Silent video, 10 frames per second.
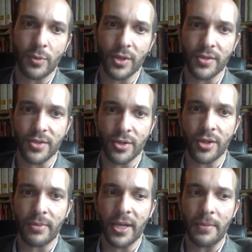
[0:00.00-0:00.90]
They were
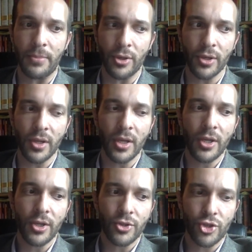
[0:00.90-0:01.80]
concerned about a book
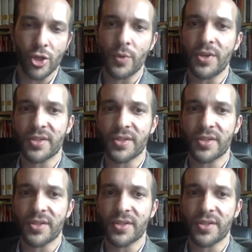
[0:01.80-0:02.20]
shown